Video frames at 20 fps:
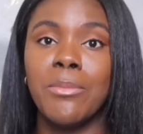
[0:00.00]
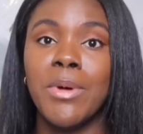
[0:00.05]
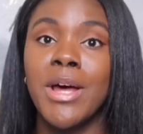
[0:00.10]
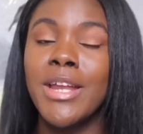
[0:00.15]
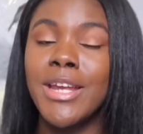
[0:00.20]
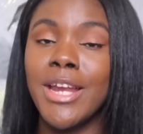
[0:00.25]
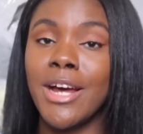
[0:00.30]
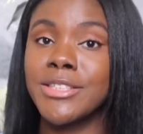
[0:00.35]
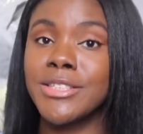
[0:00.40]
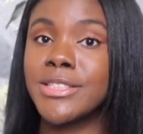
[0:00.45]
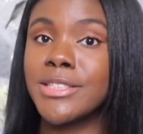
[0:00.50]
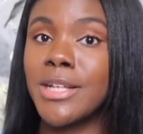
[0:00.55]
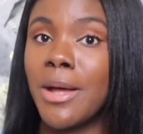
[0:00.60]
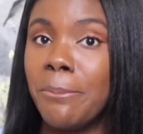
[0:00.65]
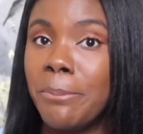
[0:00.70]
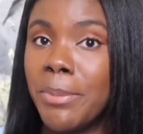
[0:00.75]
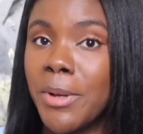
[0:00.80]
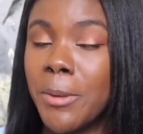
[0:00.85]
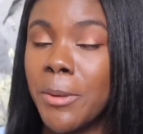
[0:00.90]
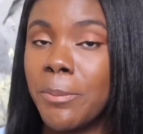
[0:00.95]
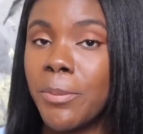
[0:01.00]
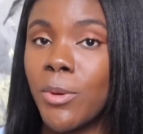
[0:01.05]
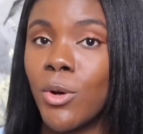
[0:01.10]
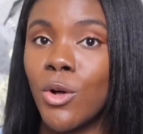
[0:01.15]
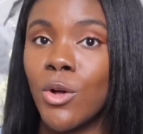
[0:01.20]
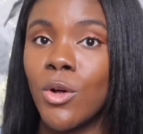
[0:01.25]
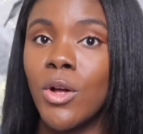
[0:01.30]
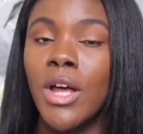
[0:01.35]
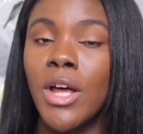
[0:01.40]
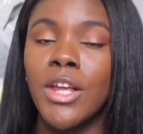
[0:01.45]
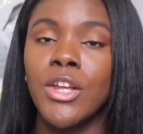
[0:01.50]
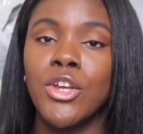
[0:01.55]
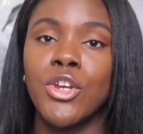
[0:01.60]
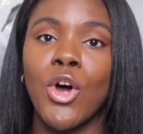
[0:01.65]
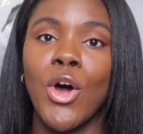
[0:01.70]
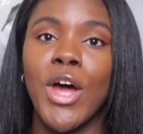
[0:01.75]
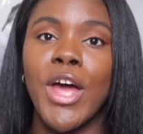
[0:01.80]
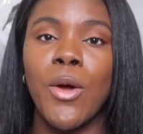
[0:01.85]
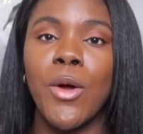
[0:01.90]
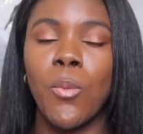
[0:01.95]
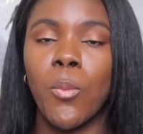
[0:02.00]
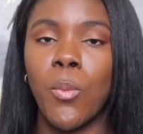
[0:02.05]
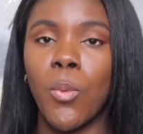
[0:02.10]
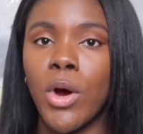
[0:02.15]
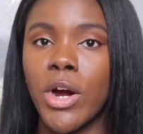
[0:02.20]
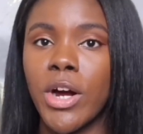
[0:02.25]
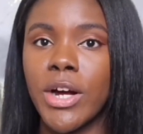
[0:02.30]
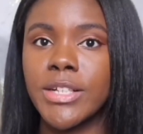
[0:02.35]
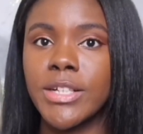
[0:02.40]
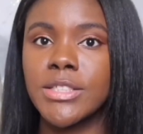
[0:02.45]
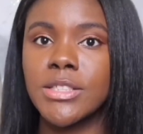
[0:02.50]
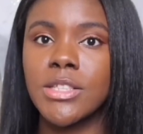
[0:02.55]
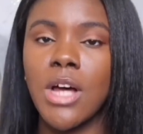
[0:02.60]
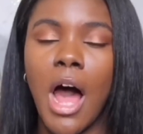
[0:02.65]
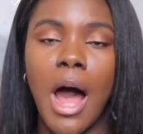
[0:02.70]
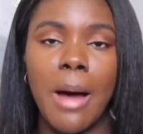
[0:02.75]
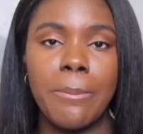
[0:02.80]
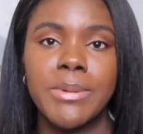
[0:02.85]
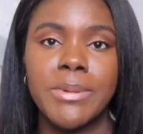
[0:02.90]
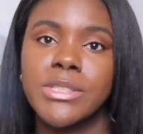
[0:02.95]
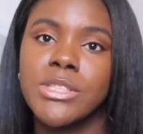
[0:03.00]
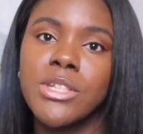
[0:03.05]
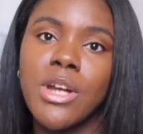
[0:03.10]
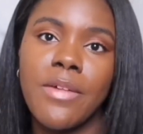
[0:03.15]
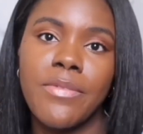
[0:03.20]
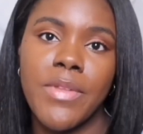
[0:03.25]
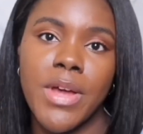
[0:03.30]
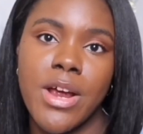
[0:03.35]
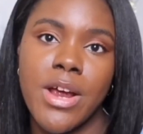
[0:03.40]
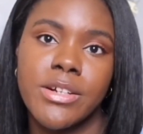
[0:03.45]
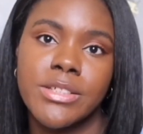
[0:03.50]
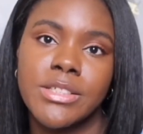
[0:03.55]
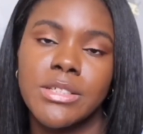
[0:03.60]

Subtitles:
Now some people, it works opposite on their hair.